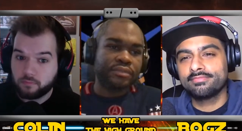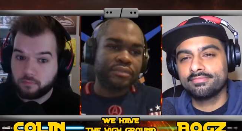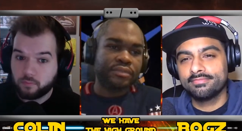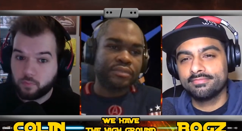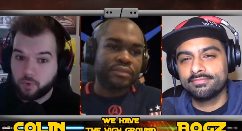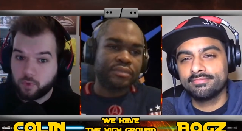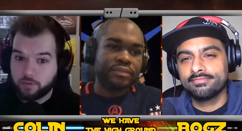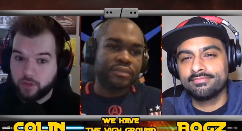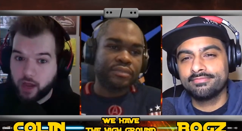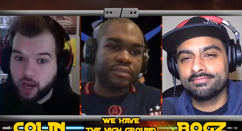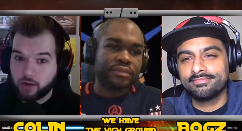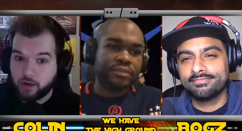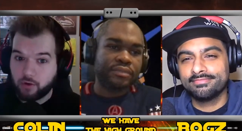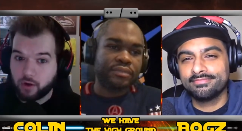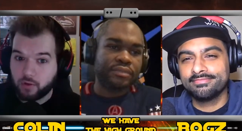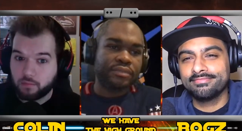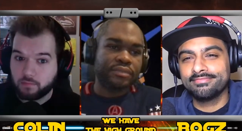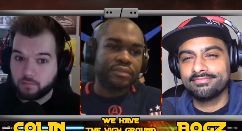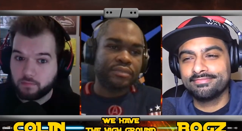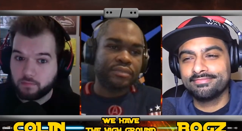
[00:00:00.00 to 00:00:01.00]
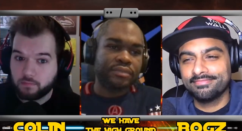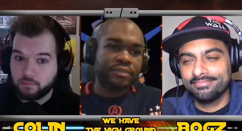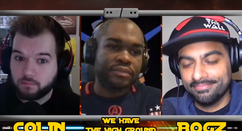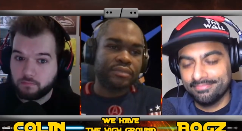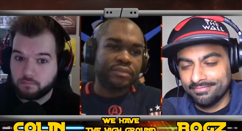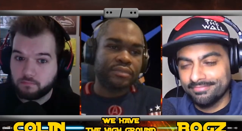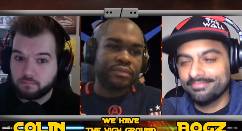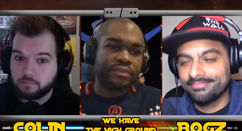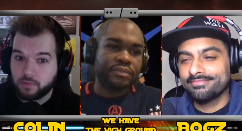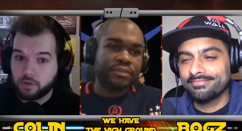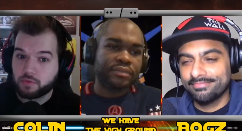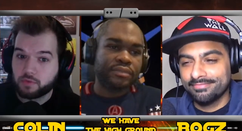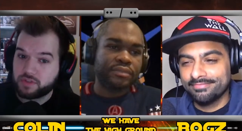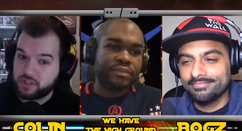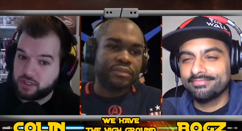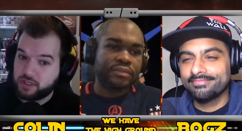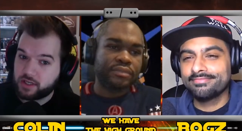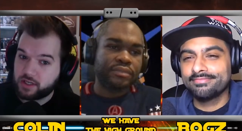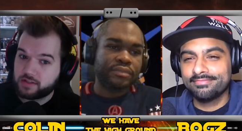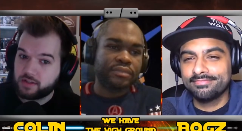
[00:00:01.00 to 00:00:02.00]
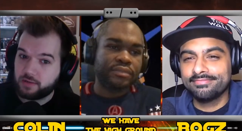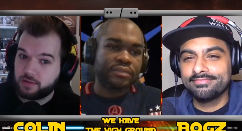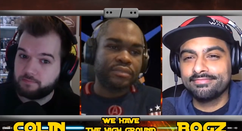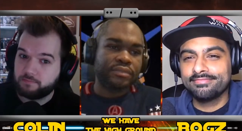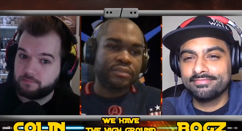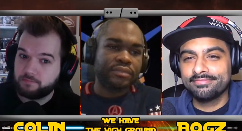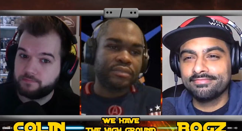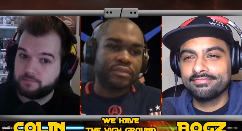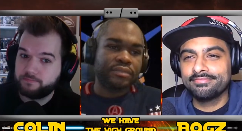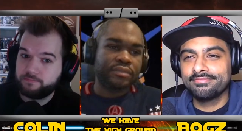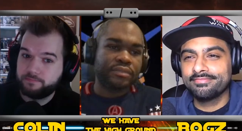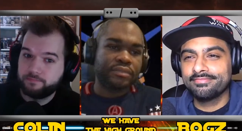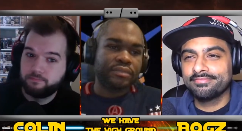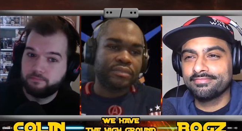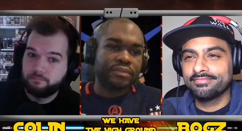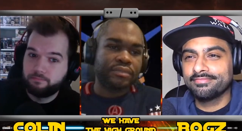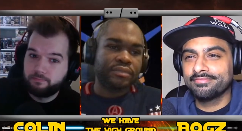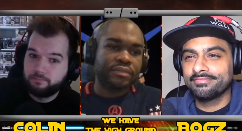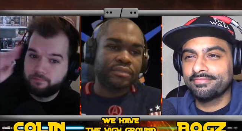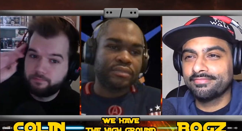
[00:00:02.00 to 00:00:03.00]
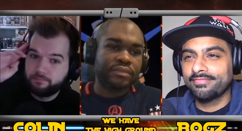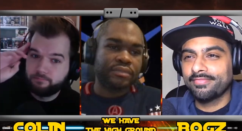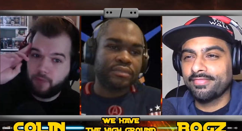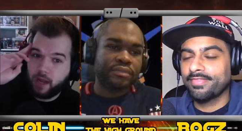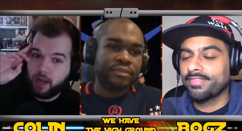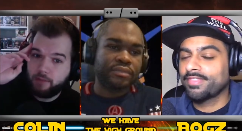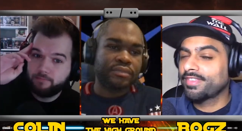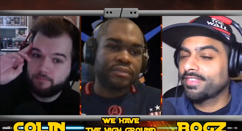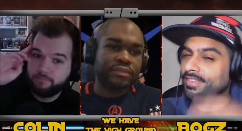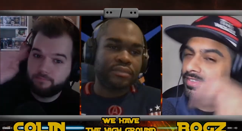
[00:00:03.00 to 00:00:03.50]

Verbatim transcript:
Speaker 1: we have the high ground. We'll see you next time. Bye.